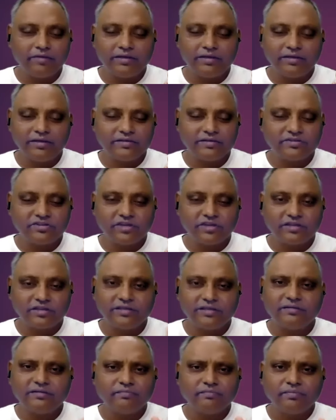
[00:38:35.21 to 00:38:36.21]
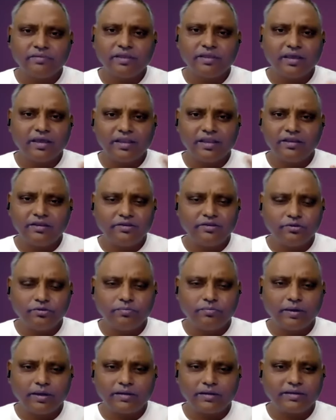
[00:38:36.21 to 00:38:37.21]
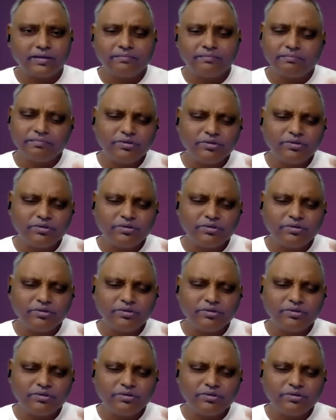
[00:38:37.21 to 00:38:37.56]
and he's charging, and you bargain.